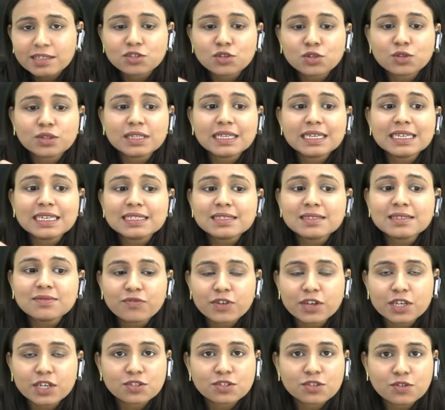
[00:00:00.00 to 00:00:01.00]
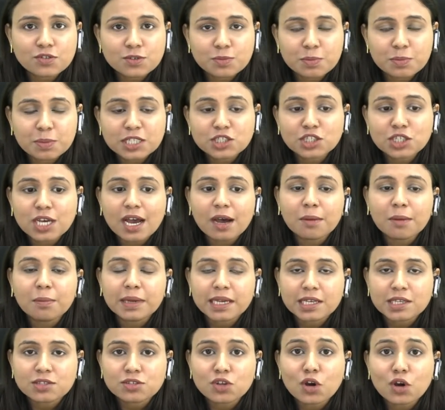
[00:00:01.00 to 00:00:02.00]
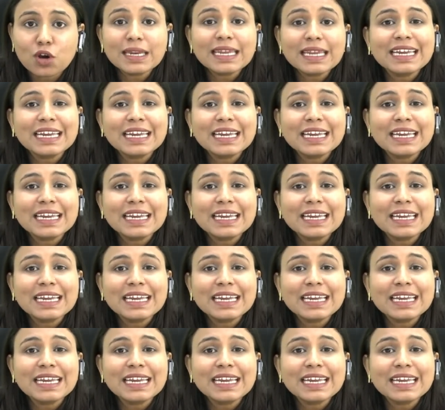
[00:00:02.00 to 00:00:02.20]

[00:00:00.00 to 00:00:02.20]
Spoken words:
So these figures of speech are based on